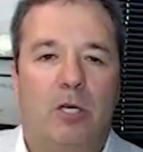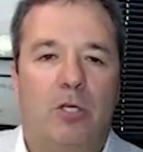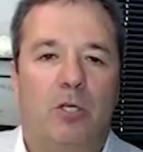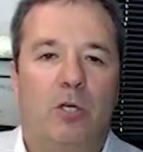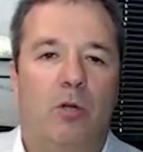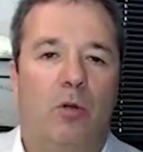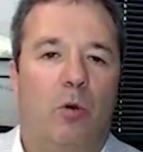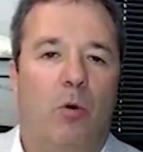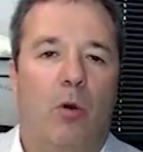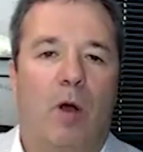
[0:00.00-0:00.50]

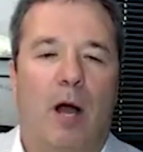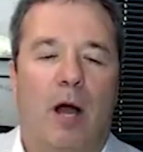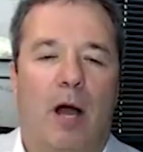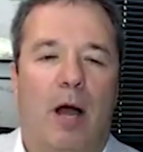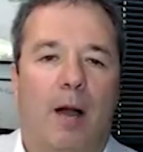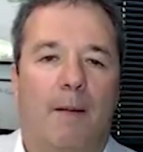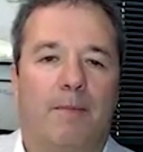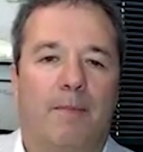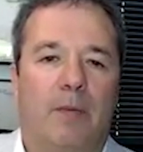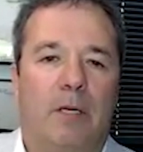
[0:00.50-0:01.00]

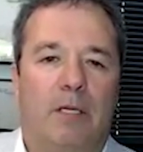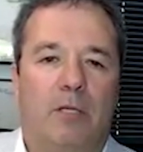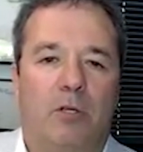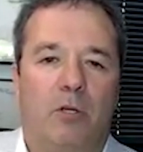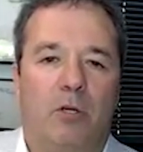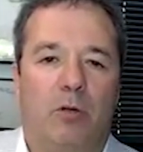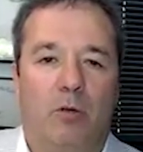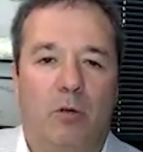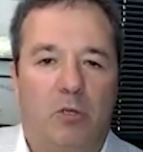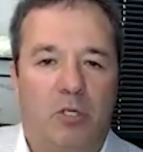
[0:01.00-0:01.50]

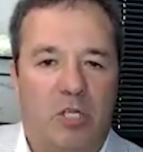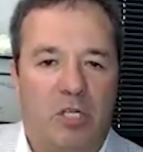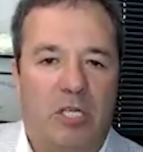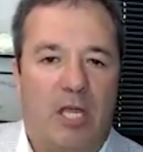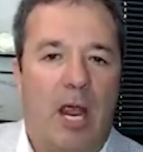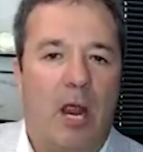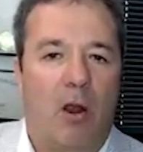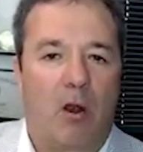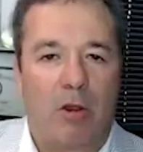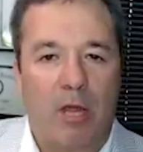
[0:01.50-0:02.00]
to
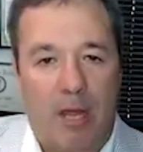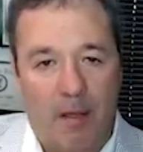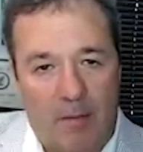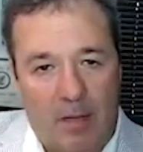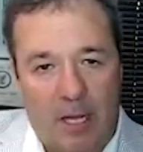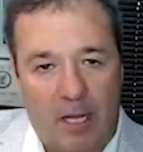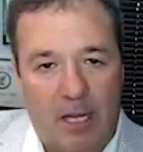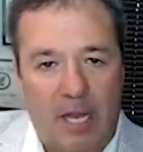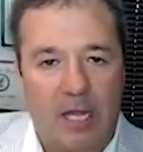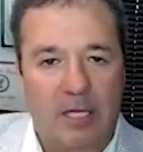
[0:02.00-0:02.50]
scare them
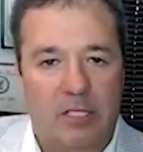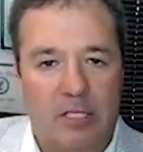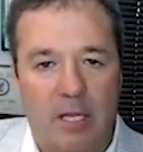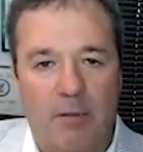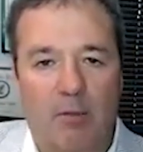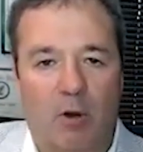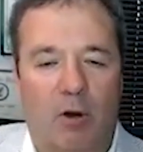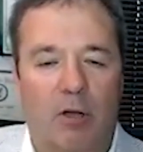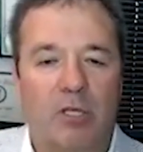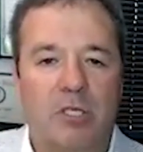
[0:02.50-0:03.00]
against
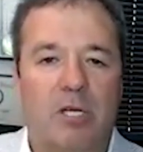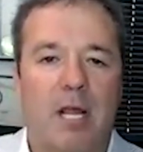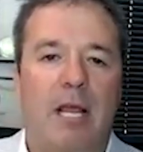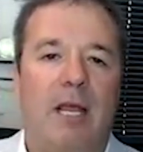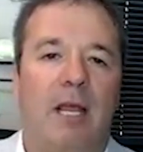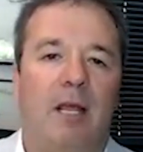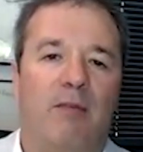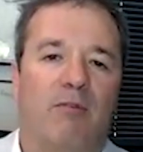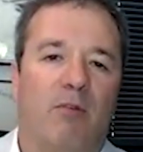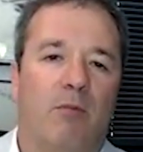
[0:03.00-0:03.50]
immigrants
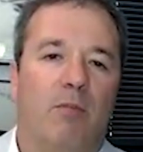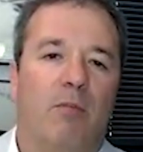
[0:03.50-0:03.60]
taking